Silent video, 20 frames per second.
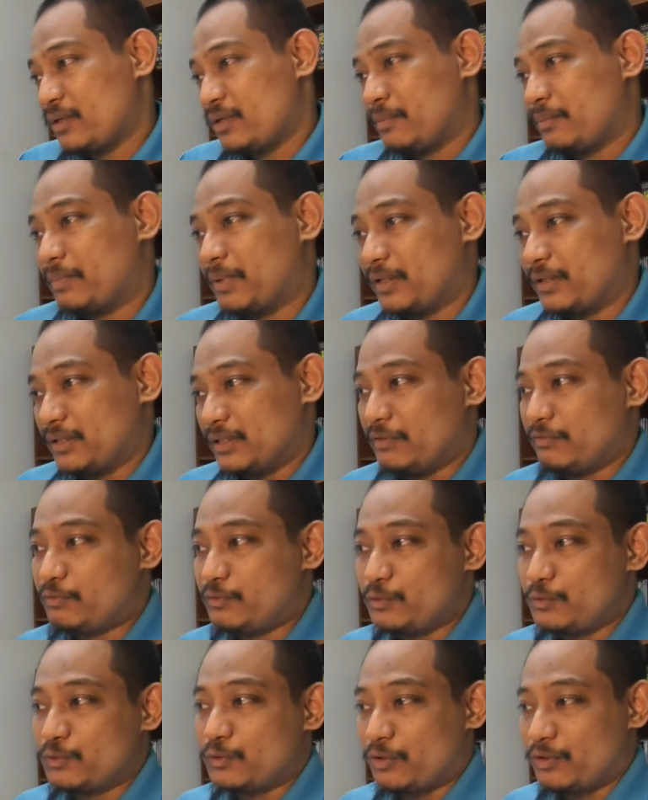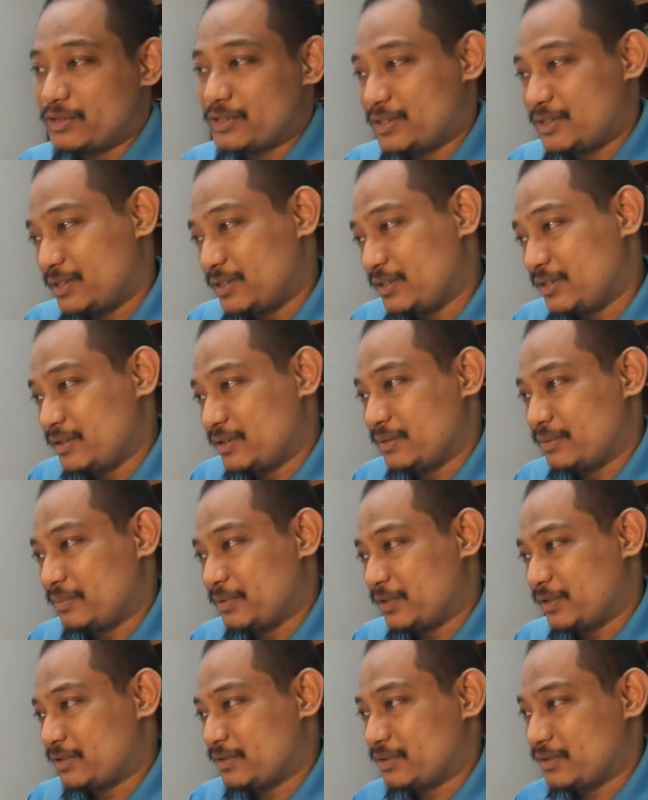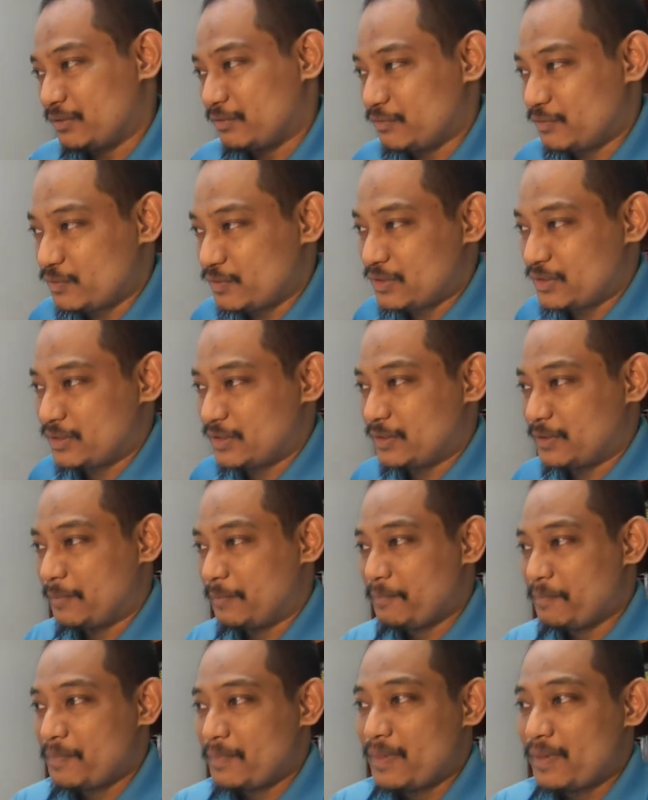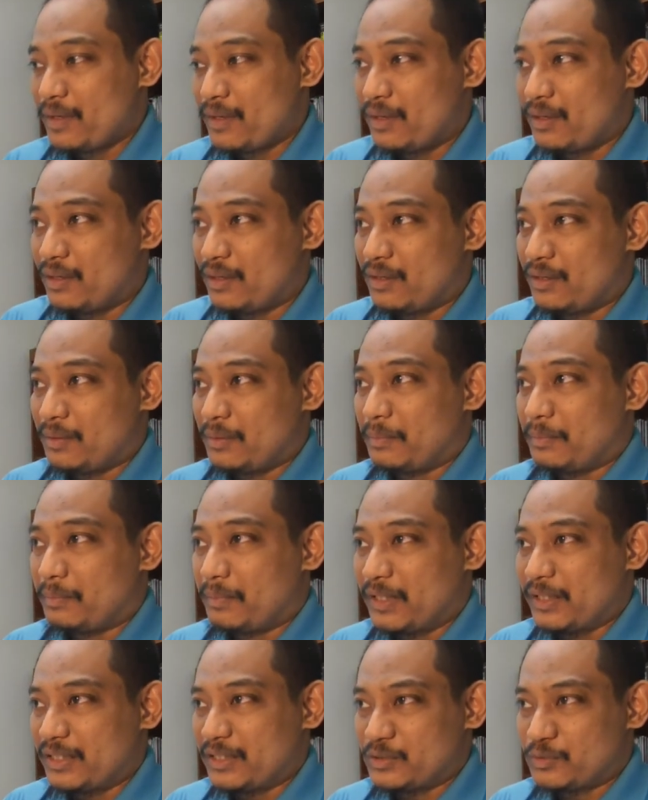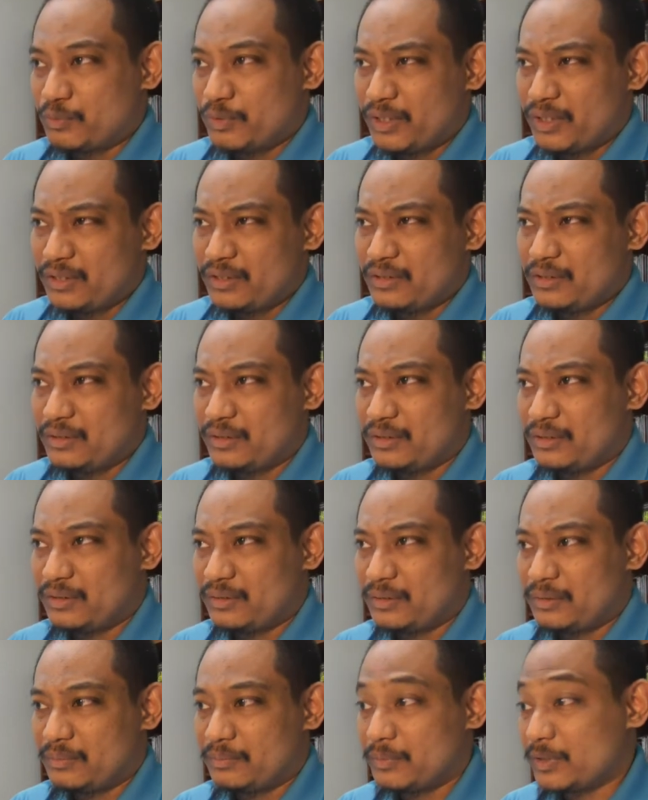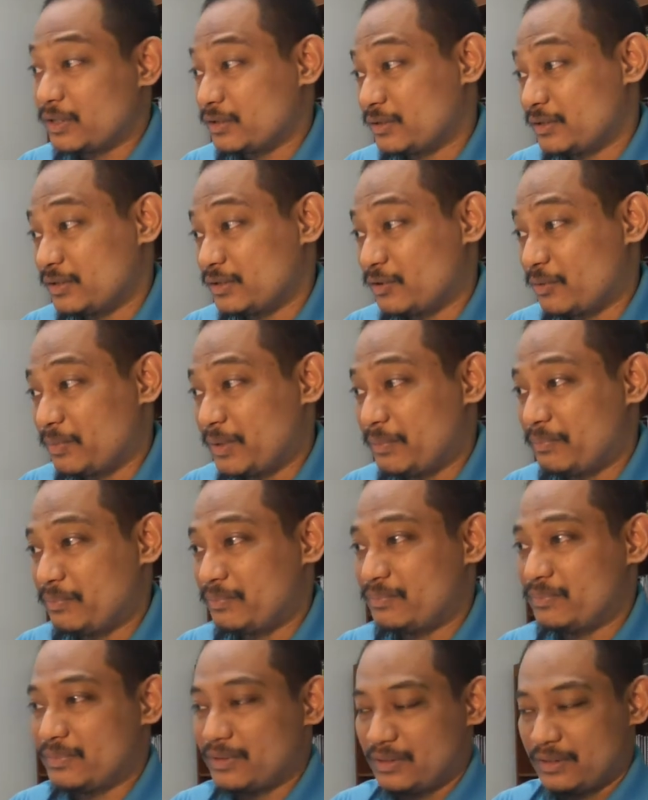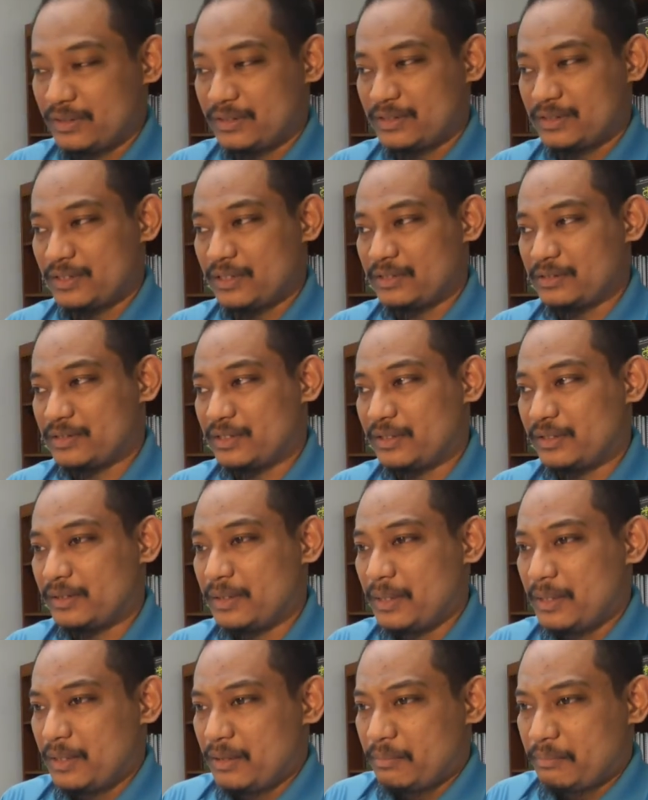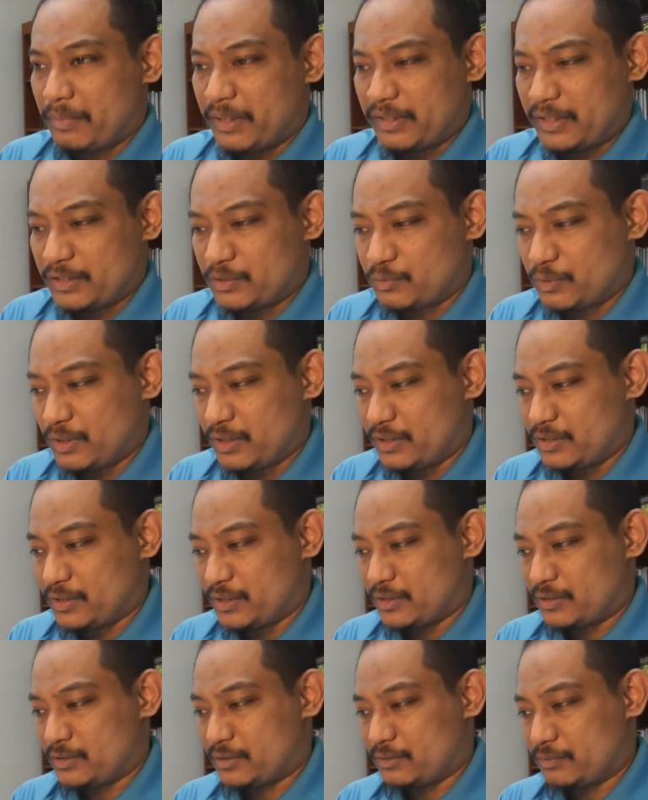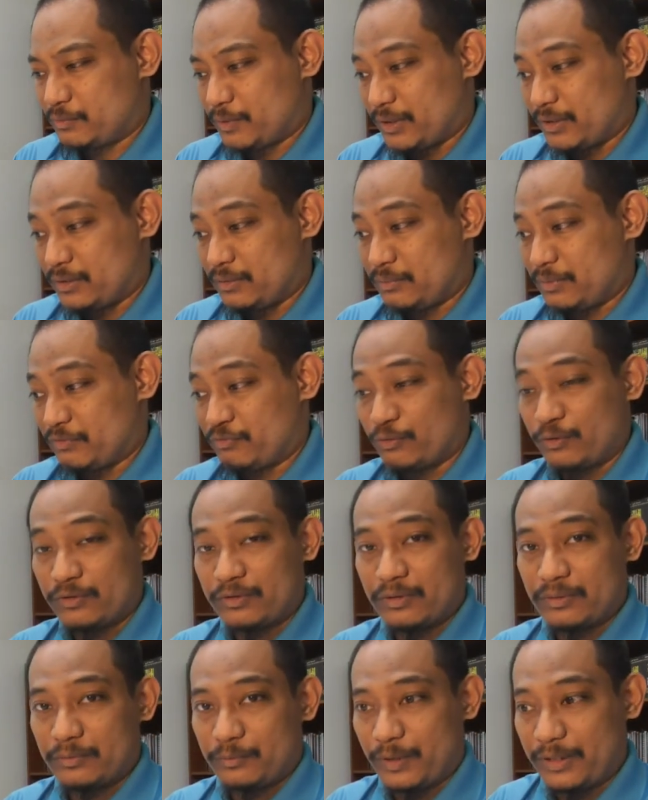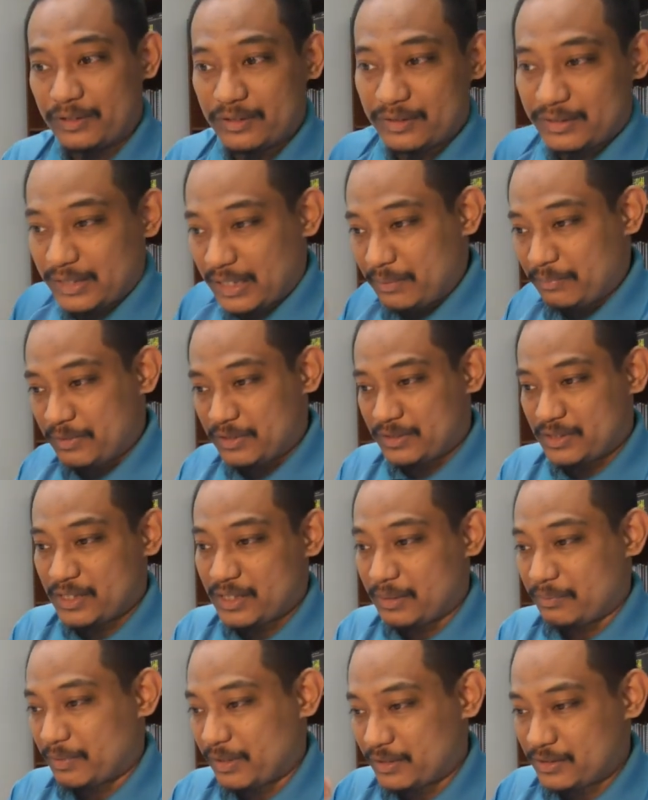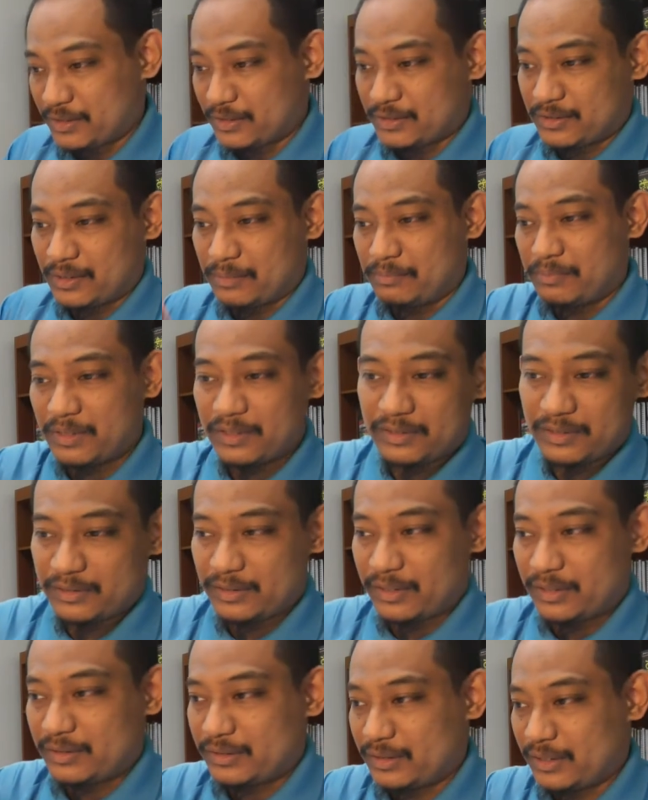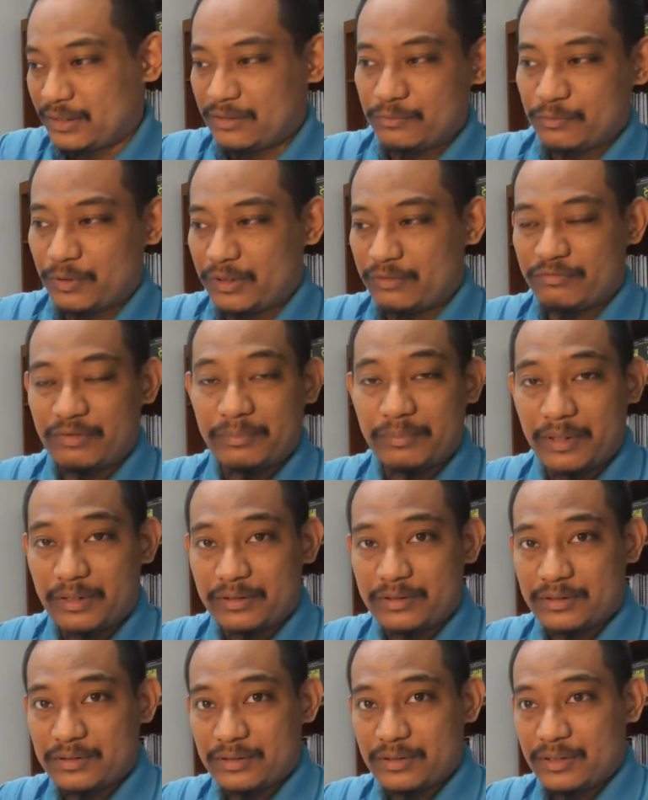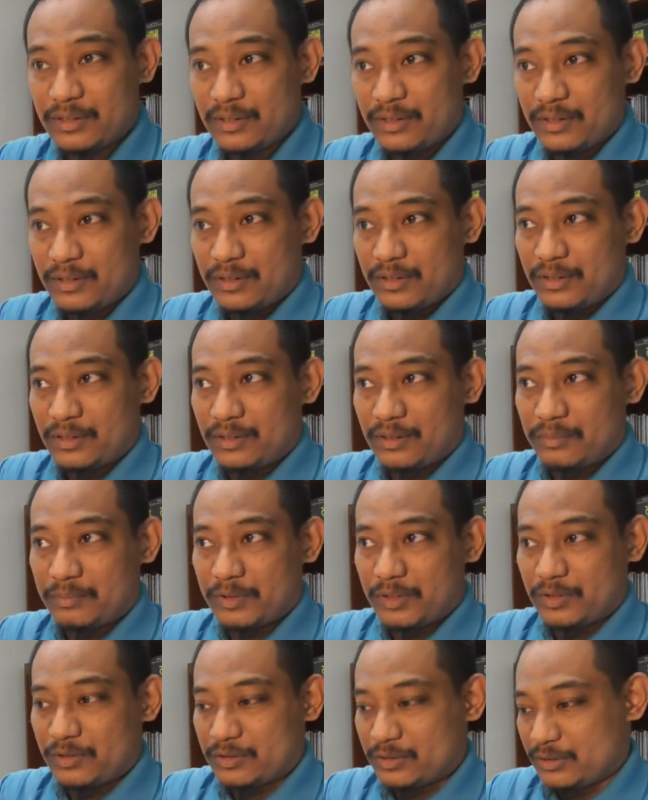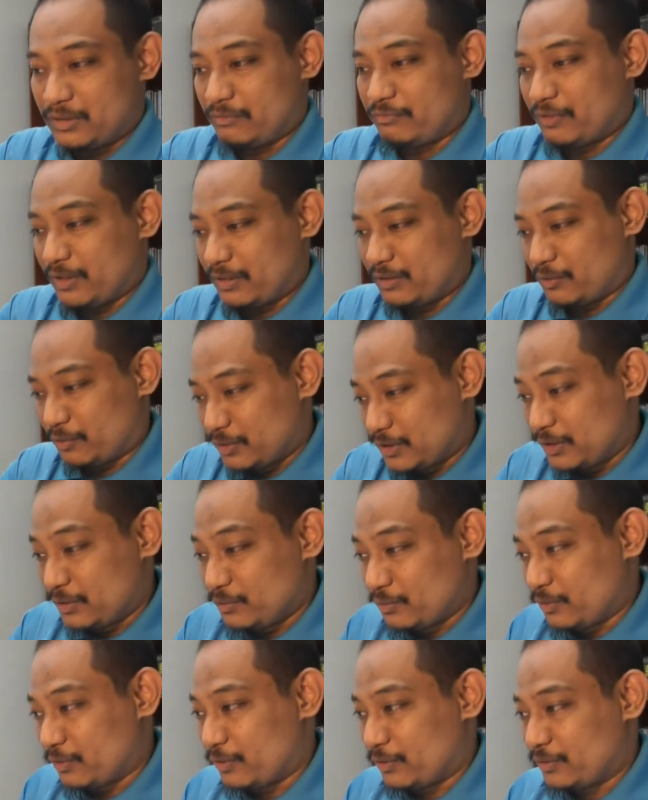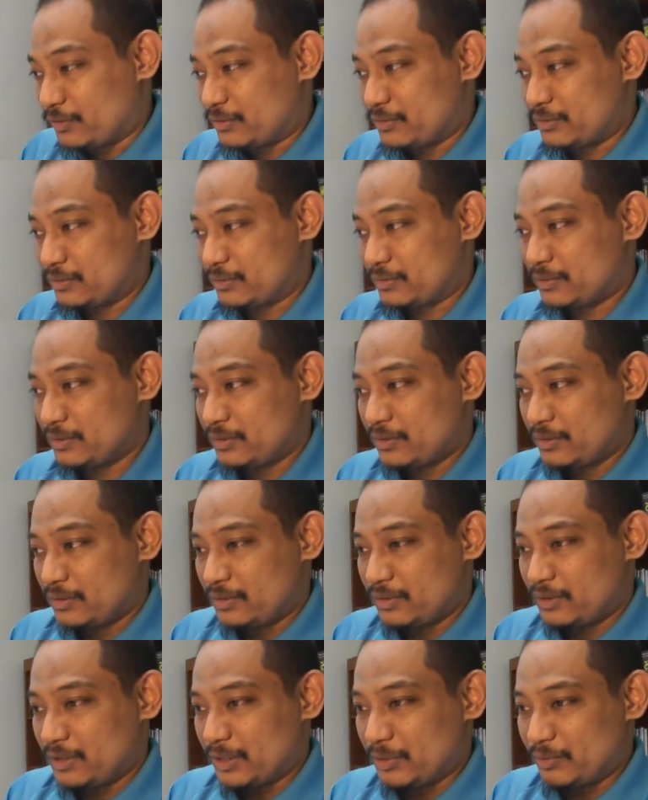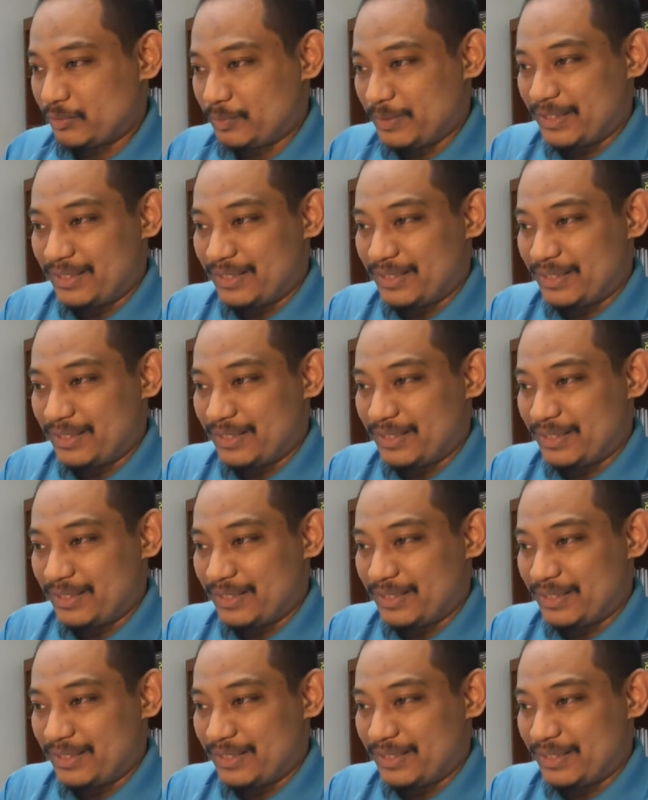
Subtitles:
But if you consider, because if you say might as well, because this comment is like saying might as well I just when the time is up, I just submit and get whatever marks, because if I continue on, it will be